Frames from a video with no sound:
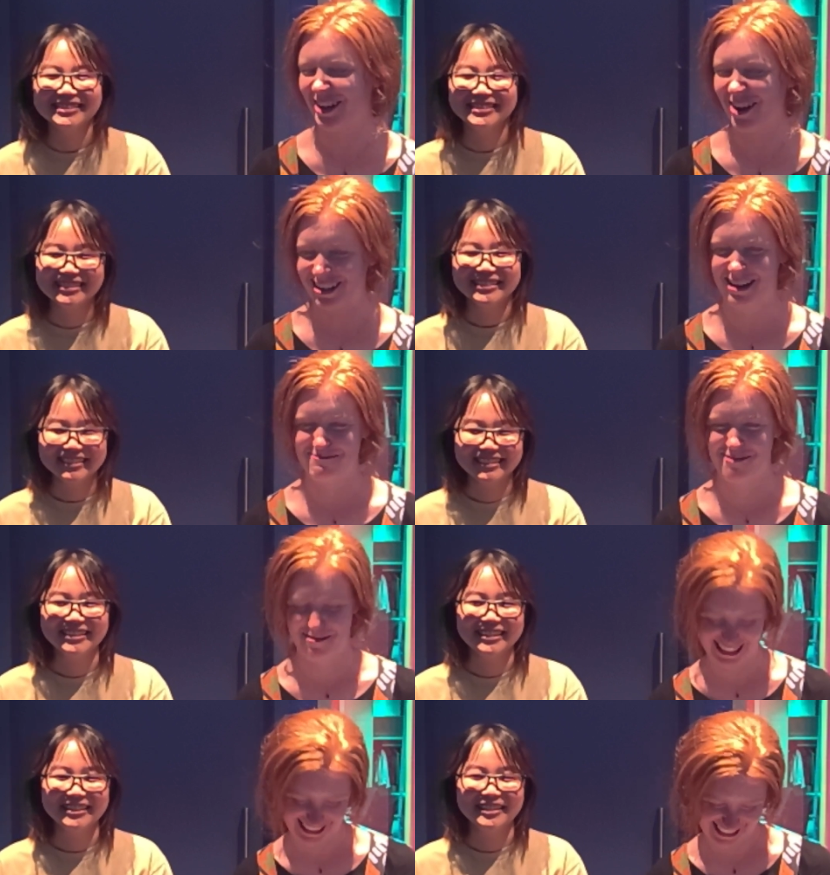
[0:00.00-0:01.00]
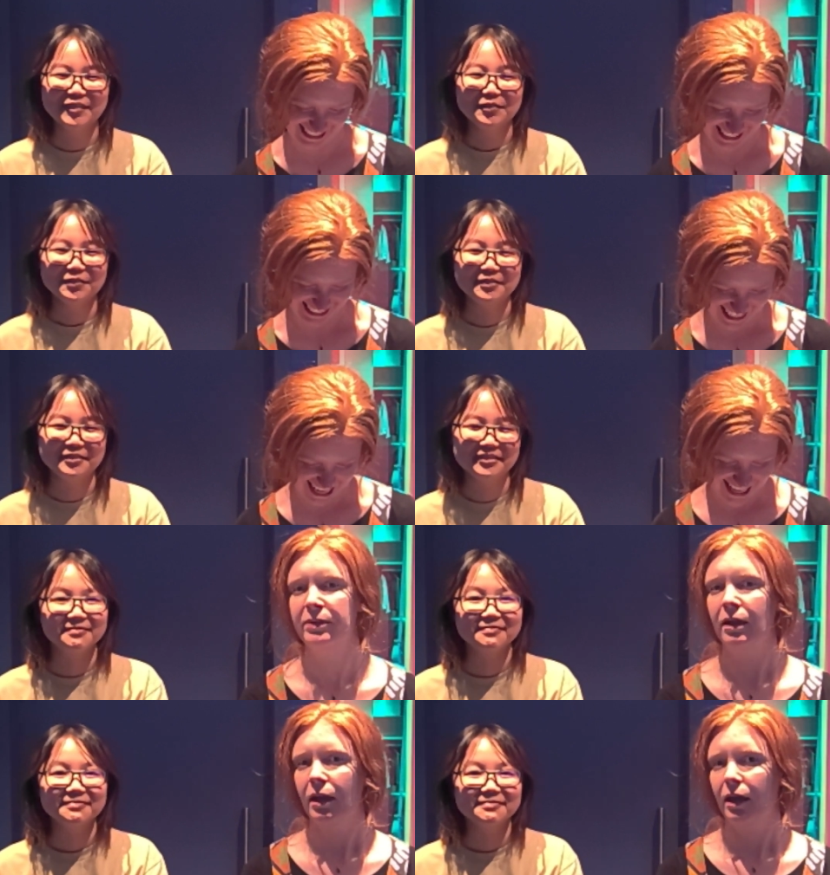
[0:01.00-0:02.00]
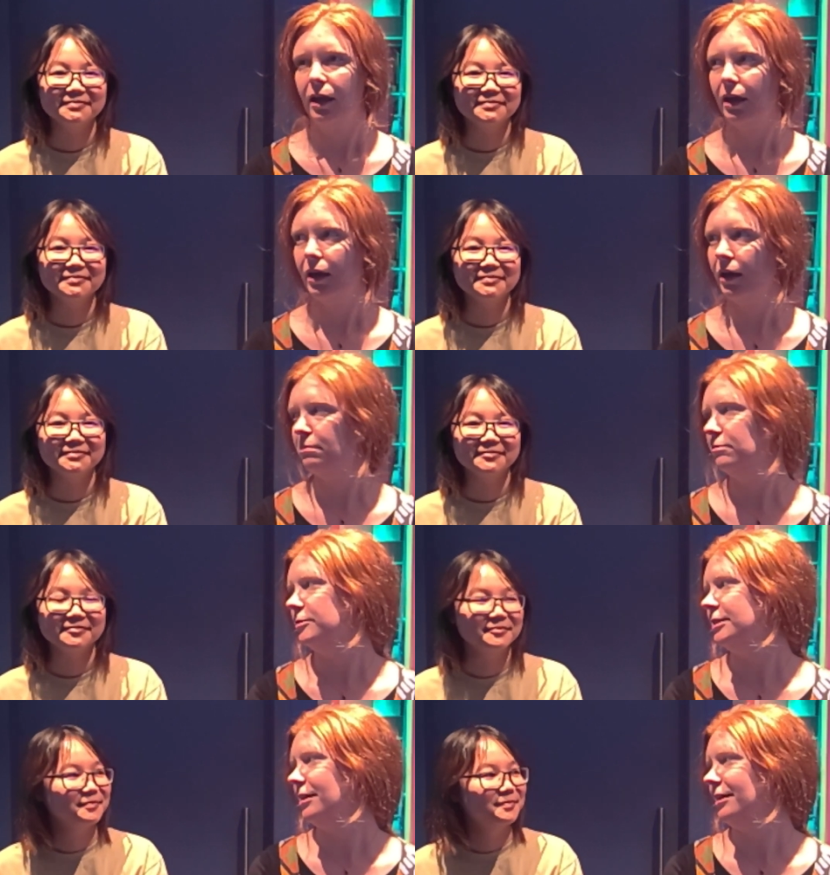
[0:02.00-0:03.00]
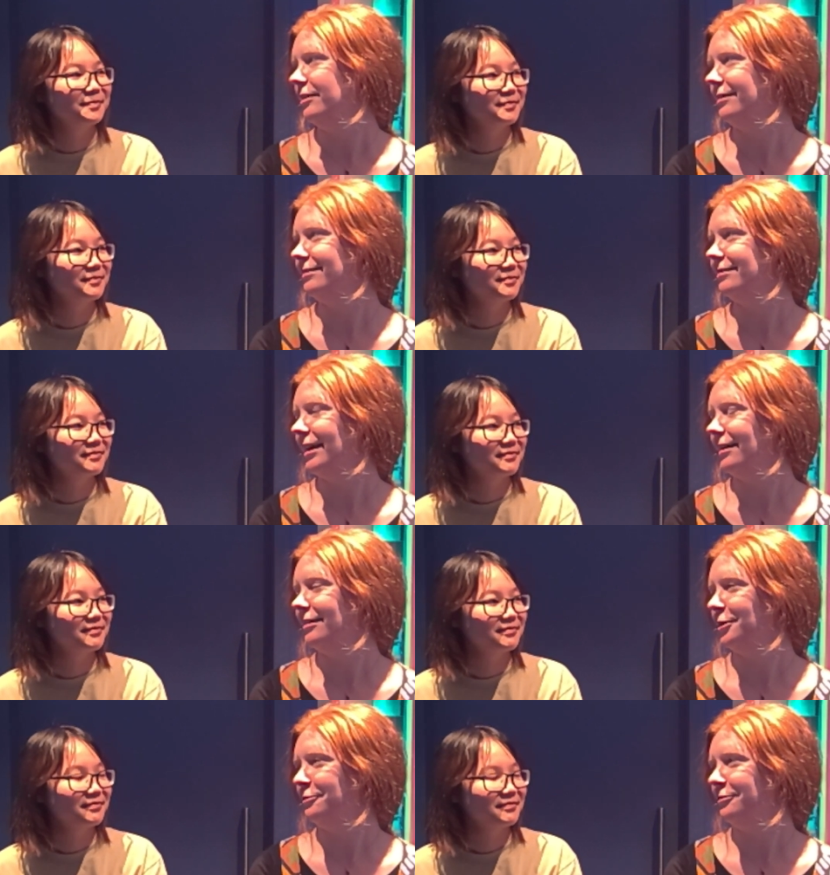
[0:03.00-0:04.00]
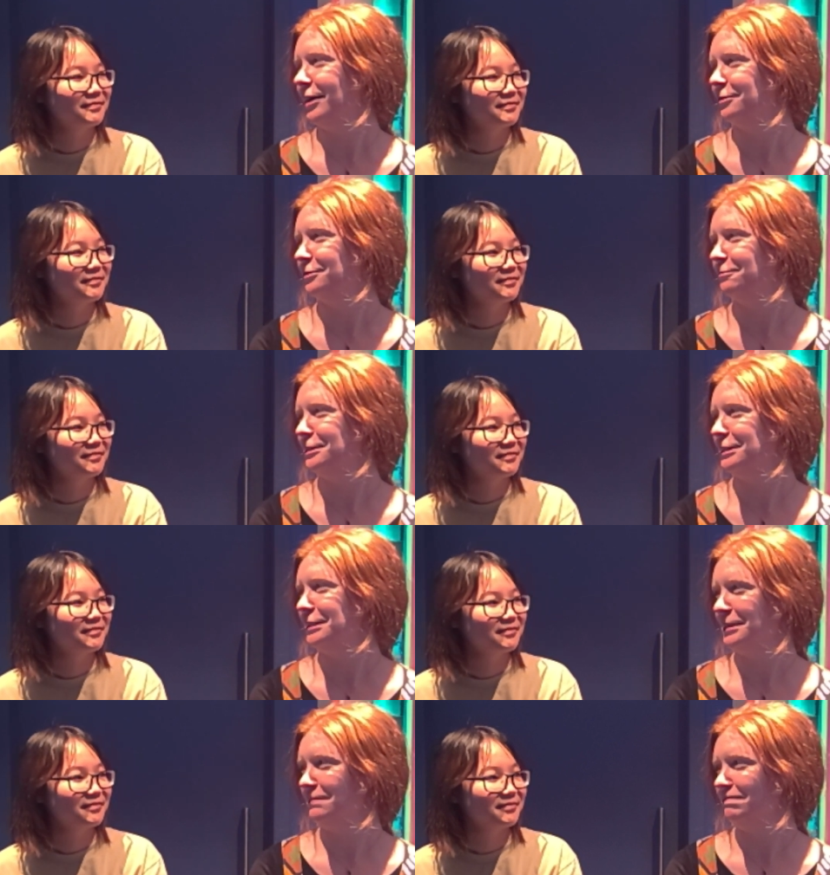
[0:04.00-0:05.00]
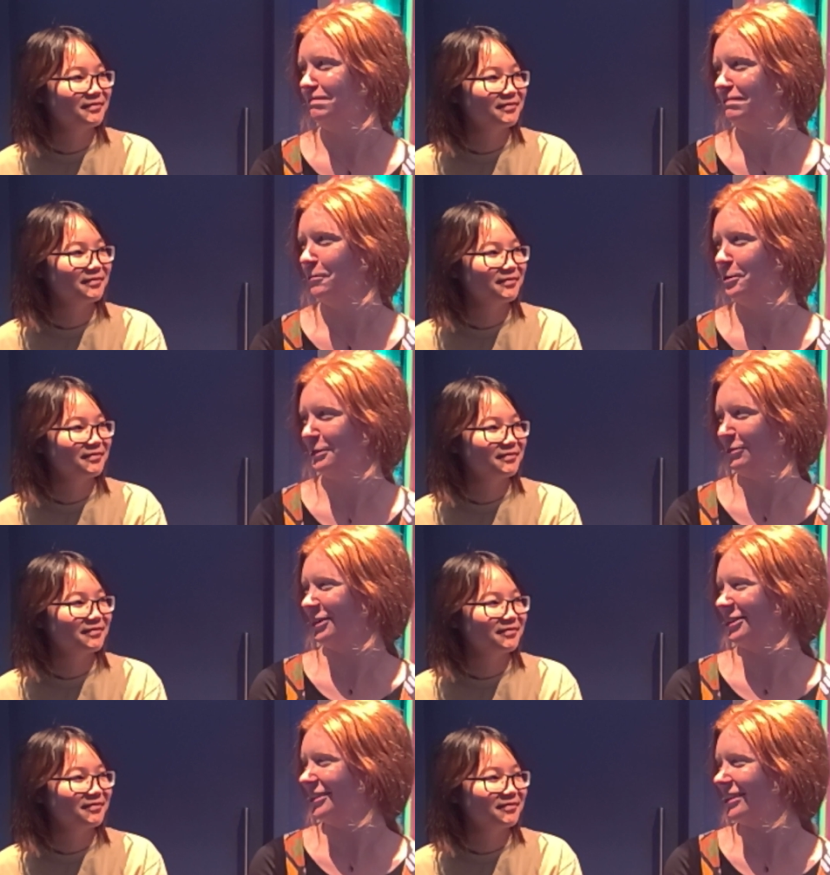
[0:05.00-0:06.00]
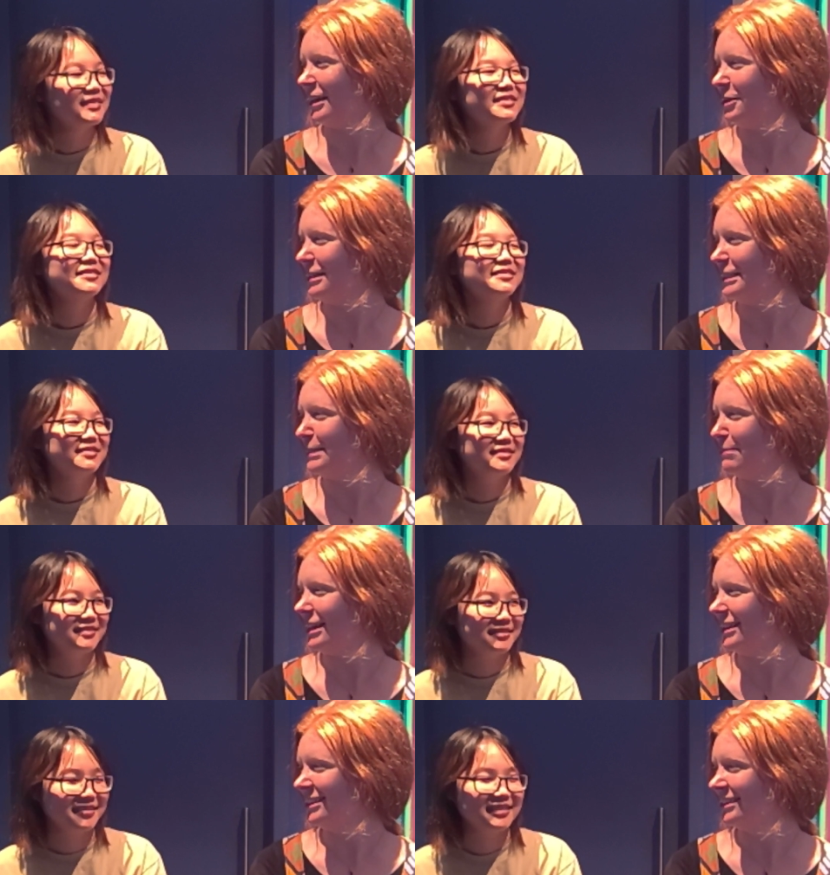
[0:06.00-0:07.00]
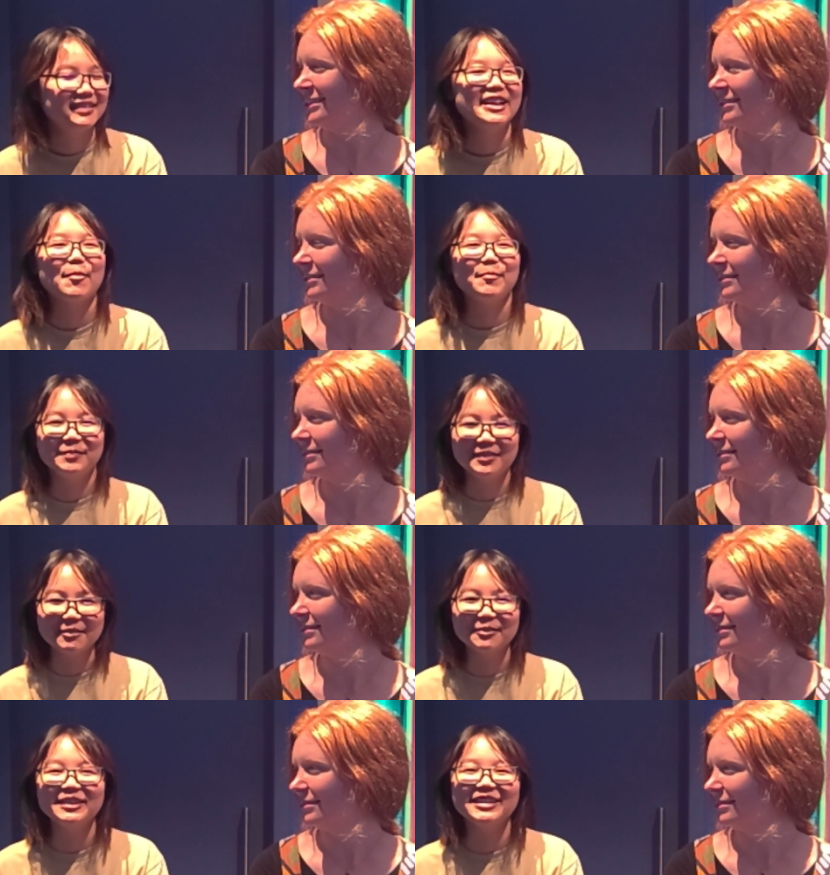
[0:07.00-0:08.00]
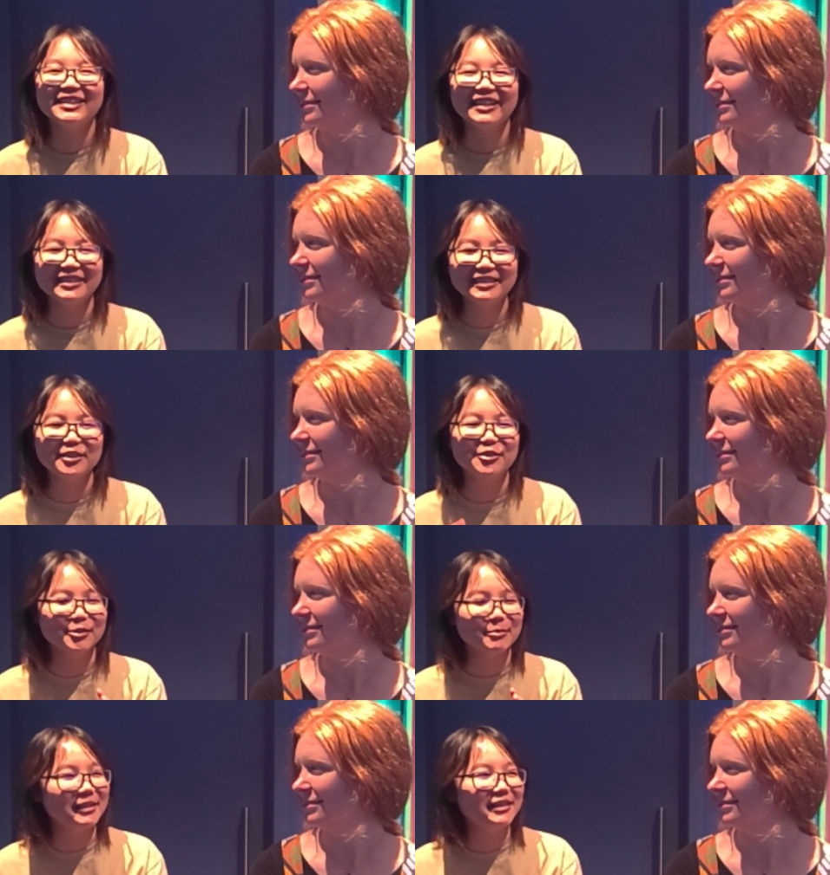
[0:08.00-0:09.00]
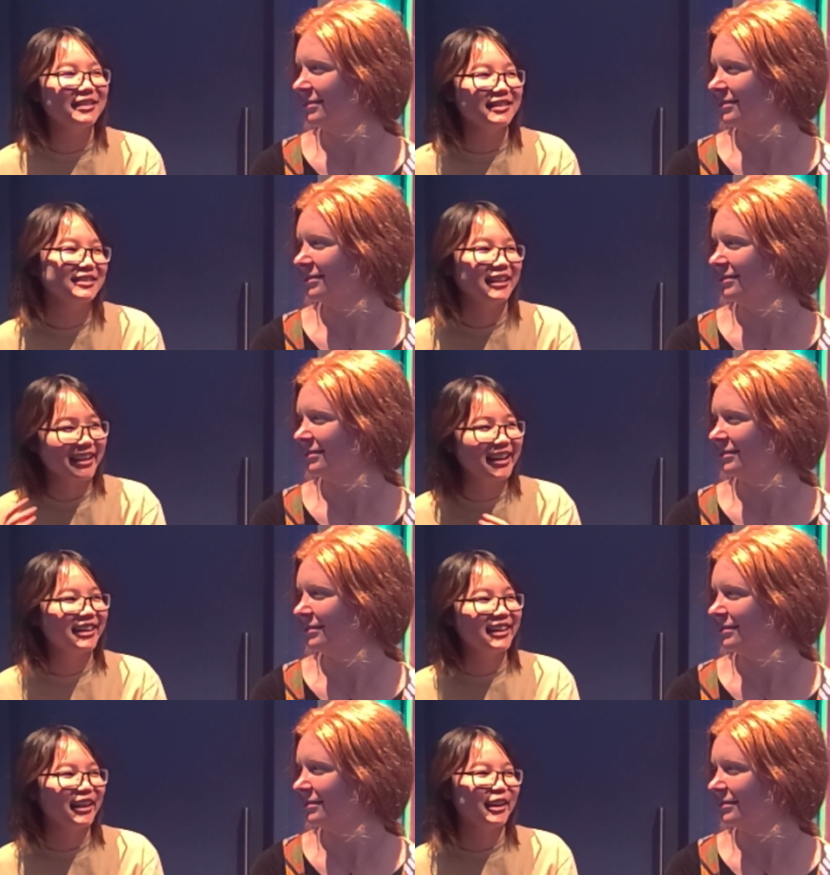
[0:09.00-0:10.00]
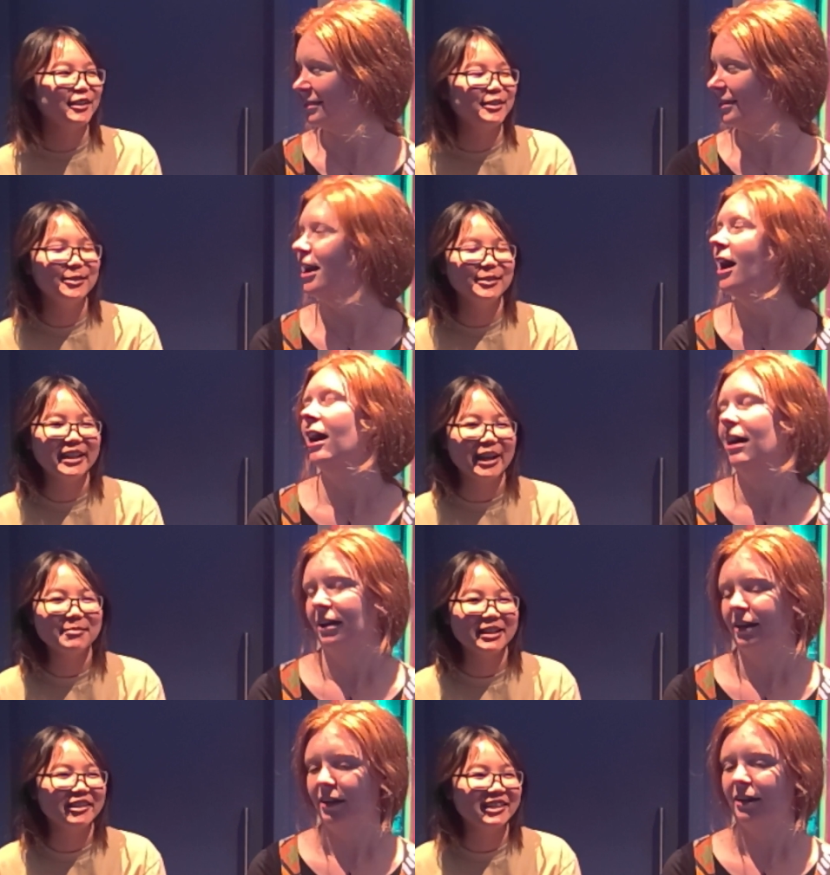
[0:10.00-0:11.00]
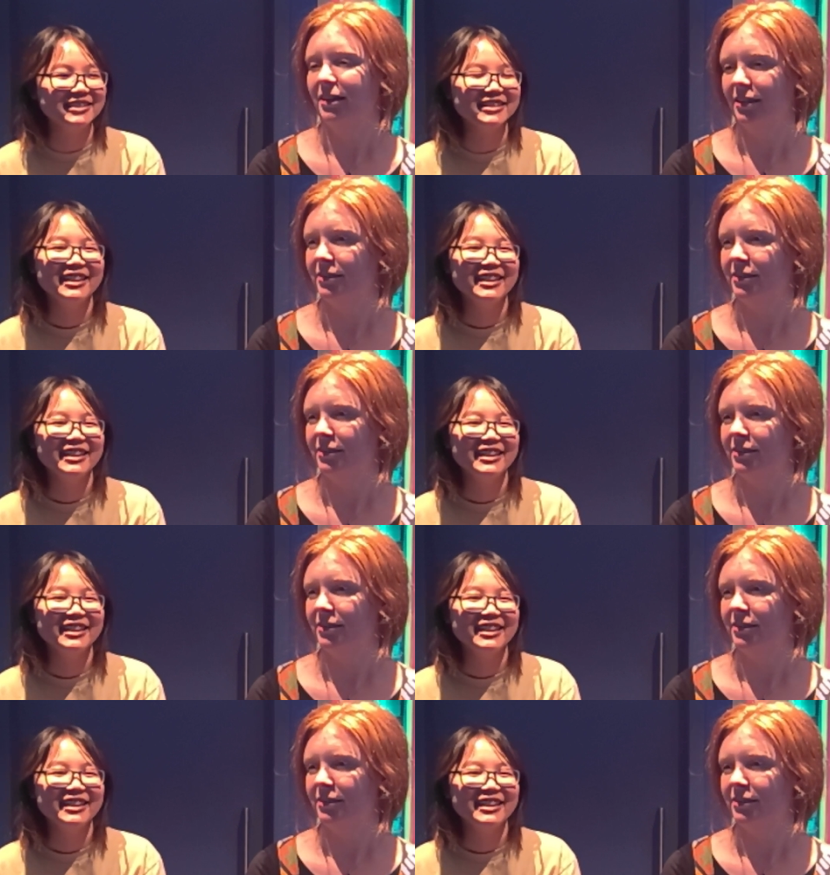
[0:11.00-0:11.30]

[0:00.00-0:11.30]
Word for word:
Speaker 1: art. I promise. Um, was there anything that you found was more difficult
Speaker 2: than you anticipated? Yep, definitely. Like the grooming, like adding hair to a gang character.